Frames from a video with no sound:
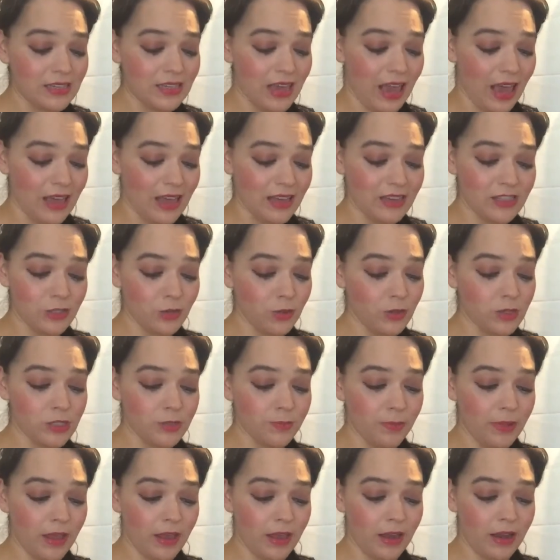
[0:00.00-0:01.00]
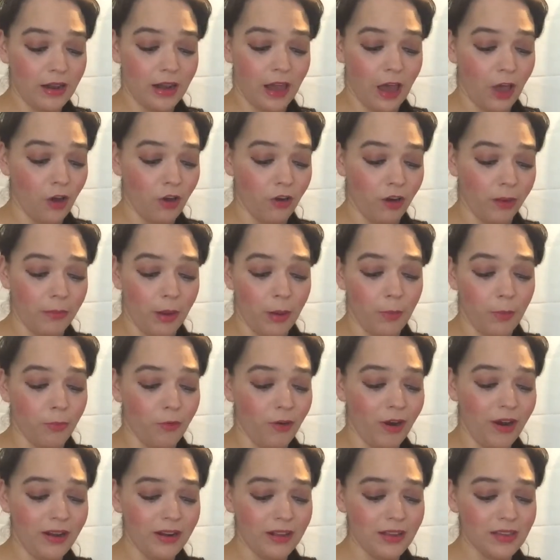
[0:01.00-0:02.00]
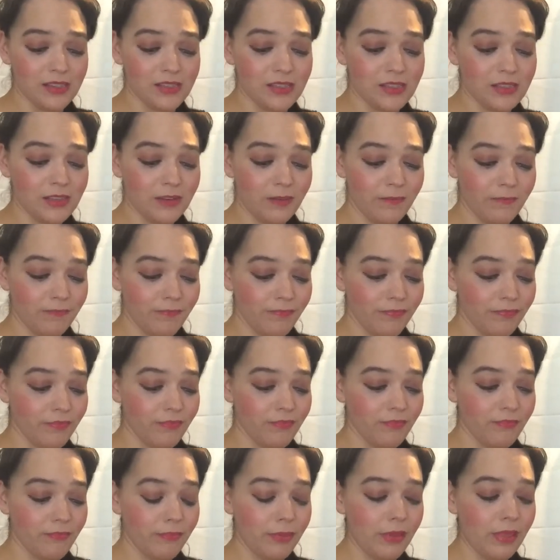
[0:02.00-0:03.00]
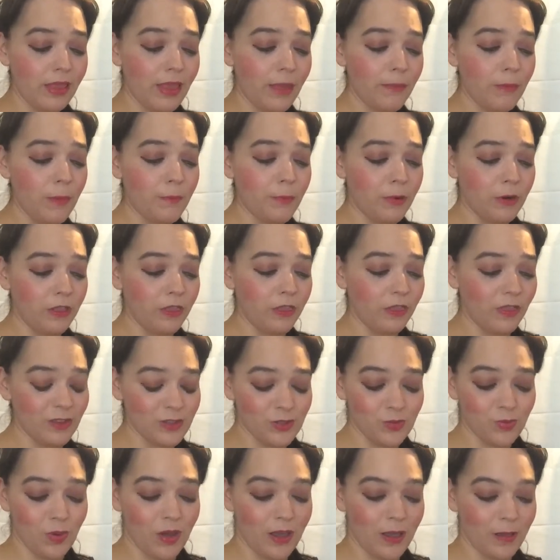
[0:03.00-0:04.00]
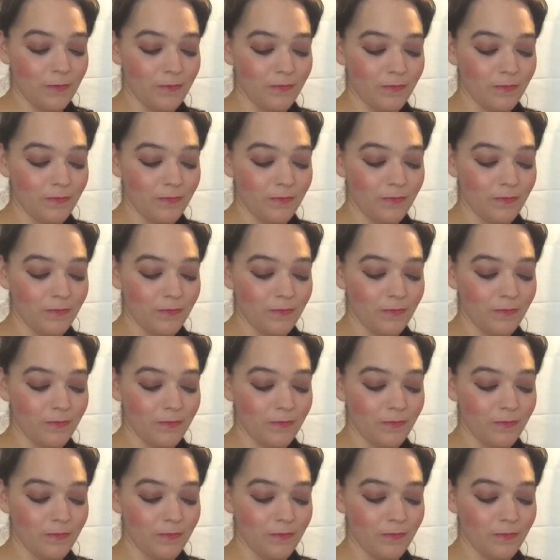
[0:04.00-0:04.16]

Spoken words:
yet to explain how great my brain is. But let me put it this way.